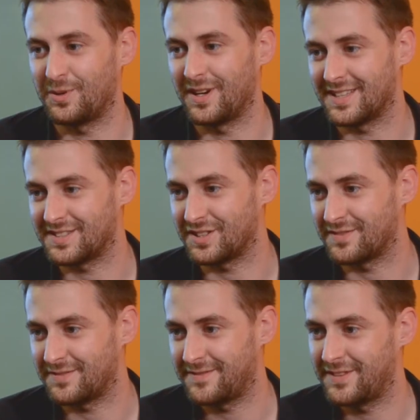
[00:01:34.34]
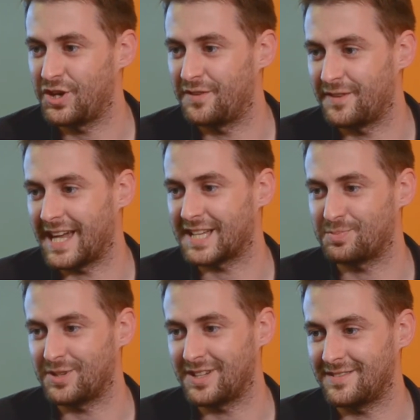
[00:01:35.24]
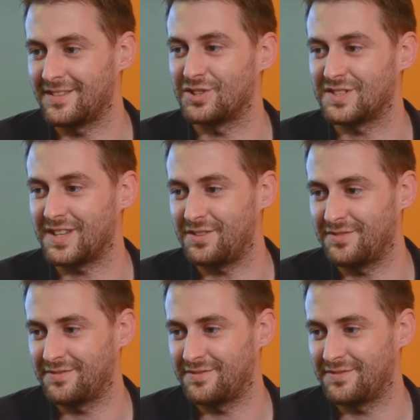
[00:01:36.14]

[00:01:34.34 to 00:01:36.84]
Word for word: quite a sort of coffee expert yourself.